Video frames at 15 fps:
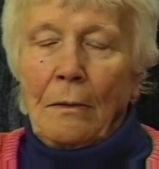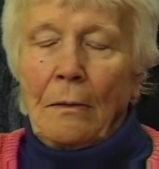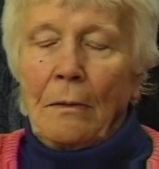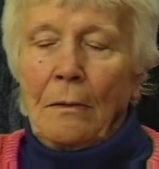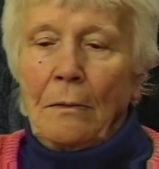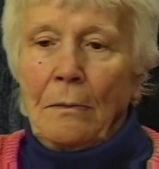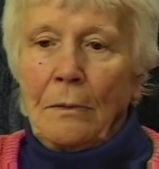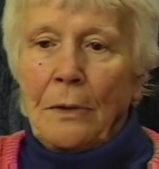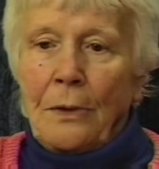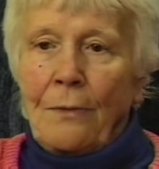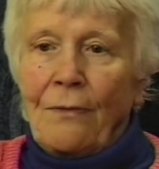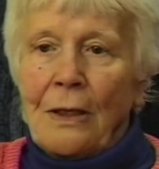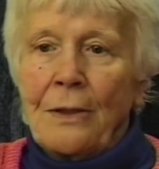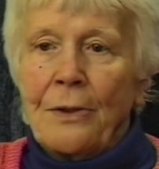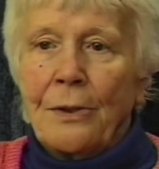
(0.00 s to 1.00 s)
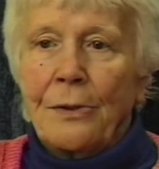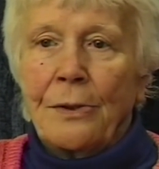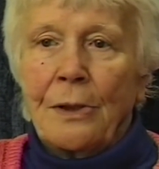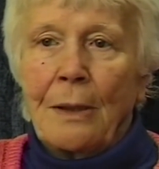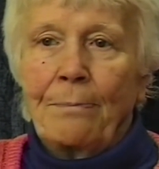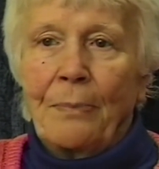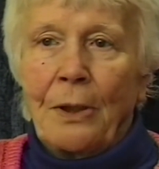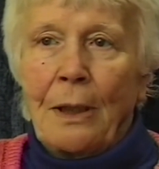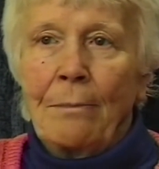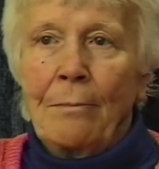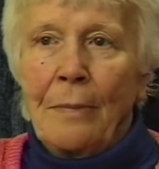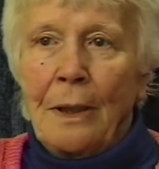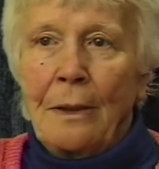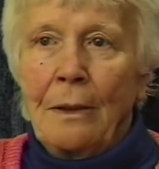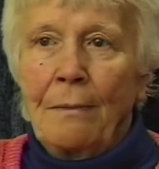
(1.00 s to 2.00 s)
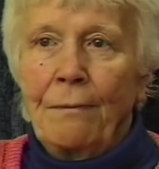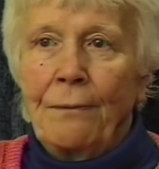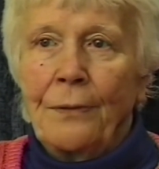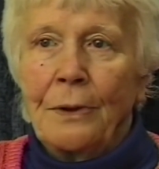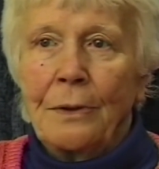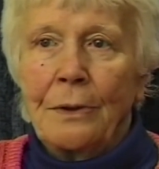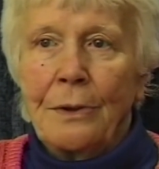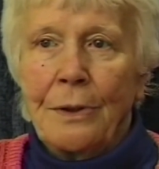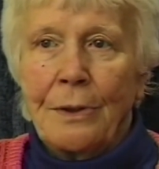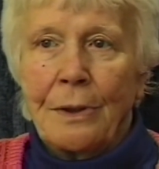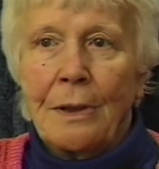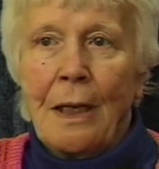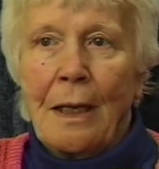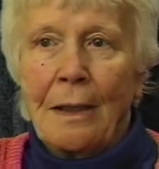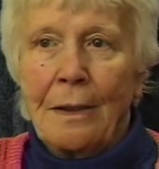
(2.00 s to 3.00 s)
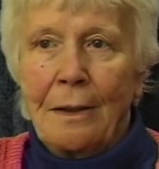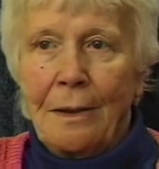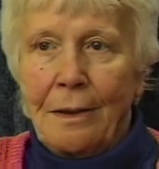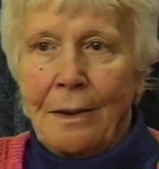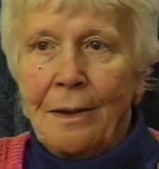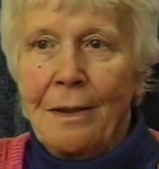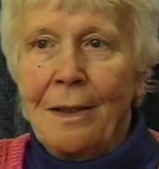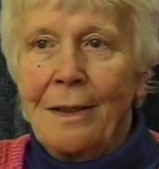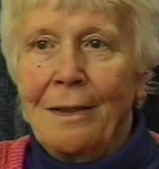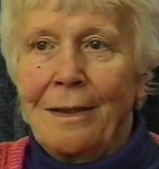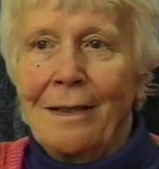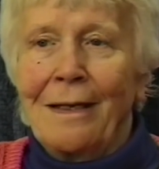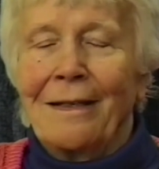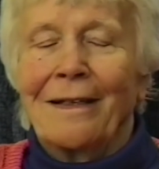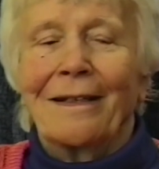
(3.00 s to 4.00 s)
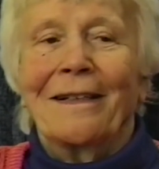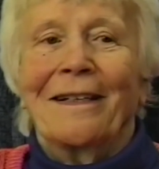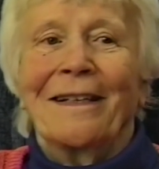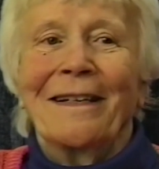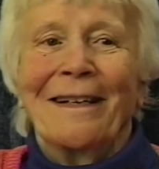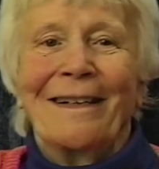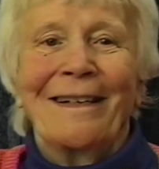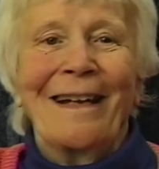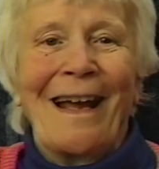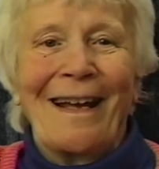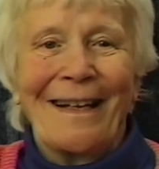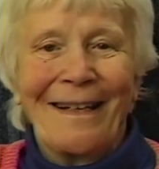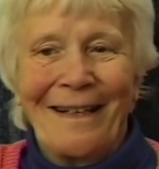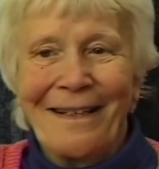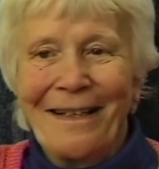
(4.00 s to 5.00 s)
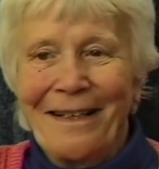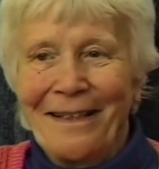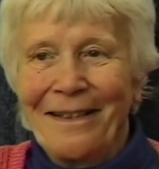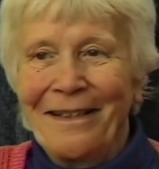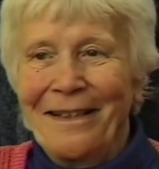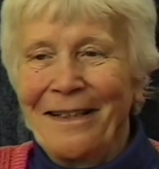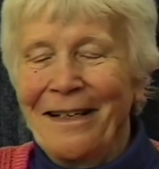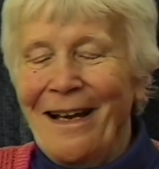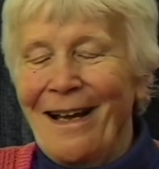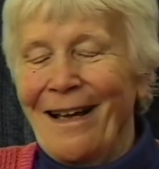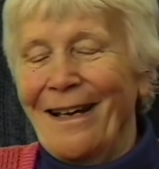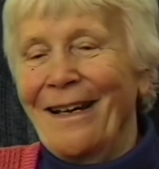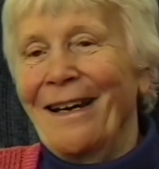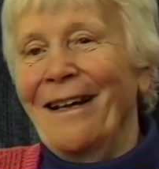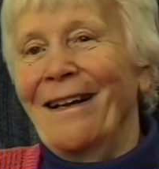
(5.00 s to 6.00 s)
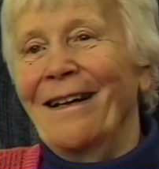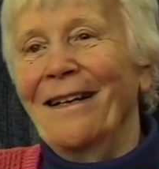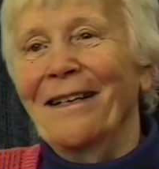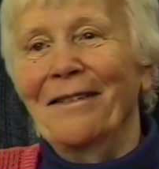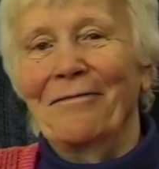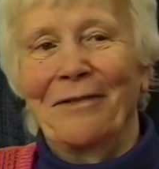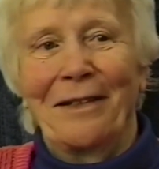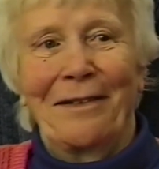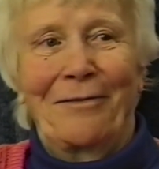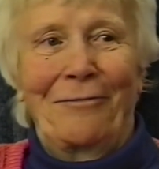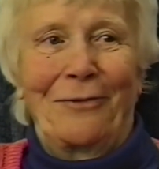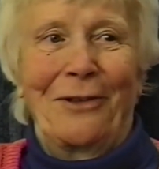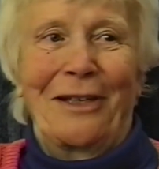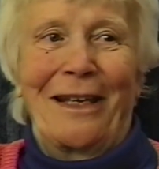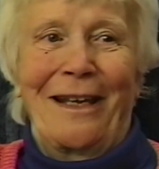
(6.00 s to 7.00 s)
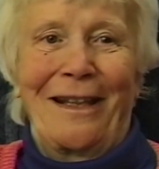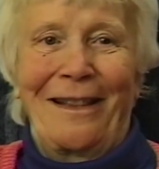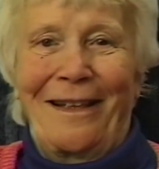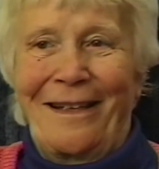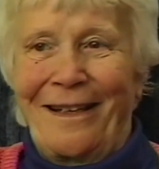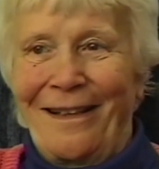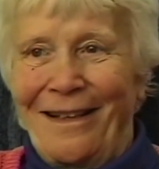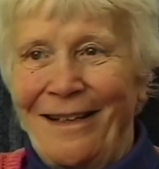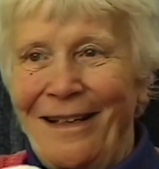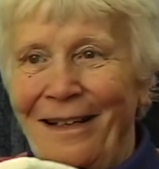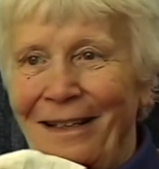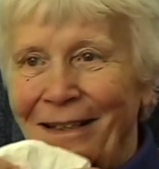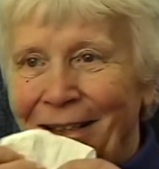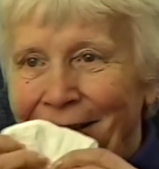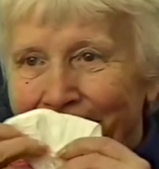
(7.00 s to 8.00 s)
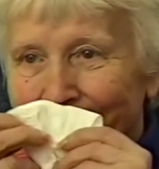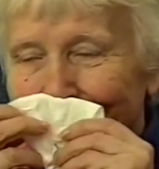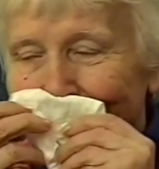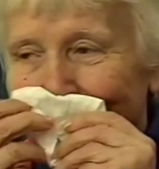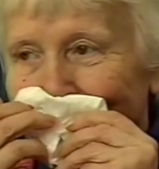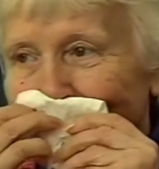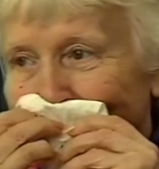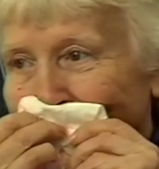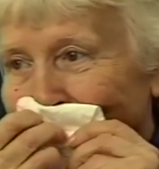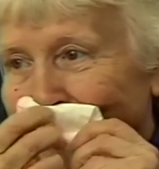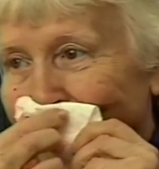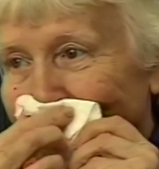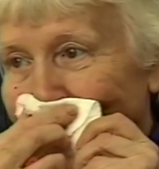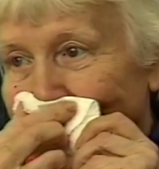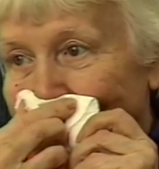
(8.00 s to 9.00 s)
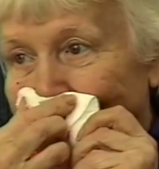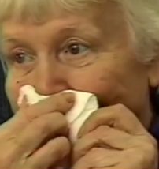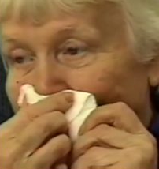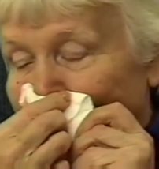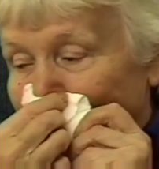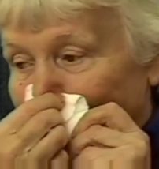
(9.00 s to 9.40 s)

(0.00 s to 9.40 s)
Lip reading: Oh, it was September the 1st, 1939. I would forget it. Oh, yes.